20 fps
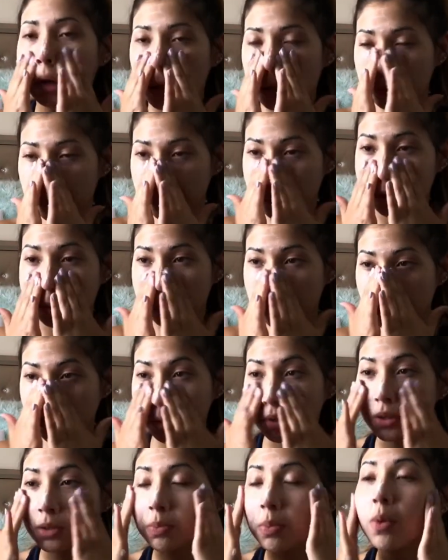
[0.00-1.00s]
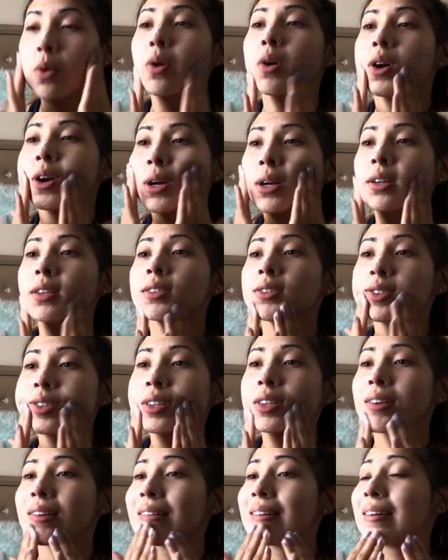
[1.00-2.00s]
open up those pores.
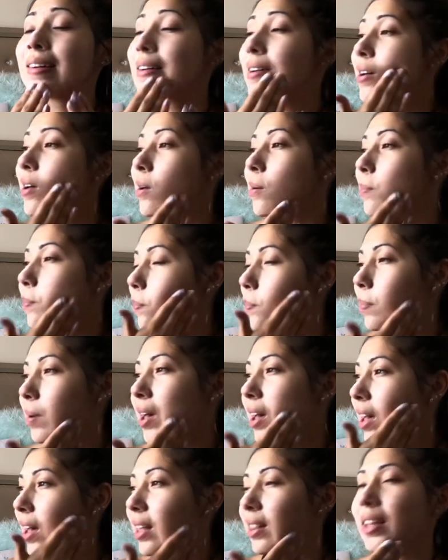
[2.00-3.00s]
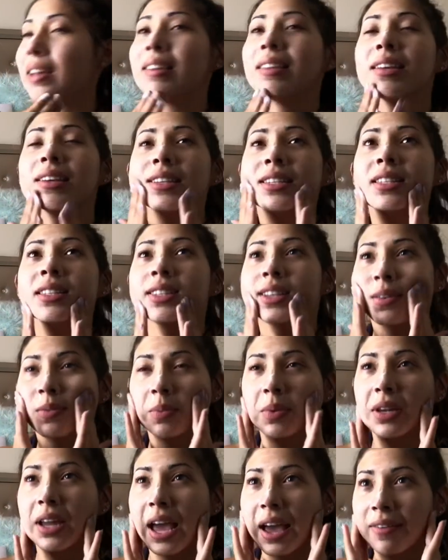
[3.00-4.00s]
But lately, since I've
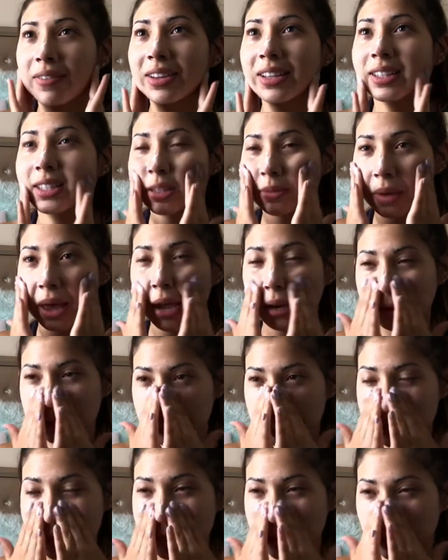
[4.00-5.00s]
been having some acne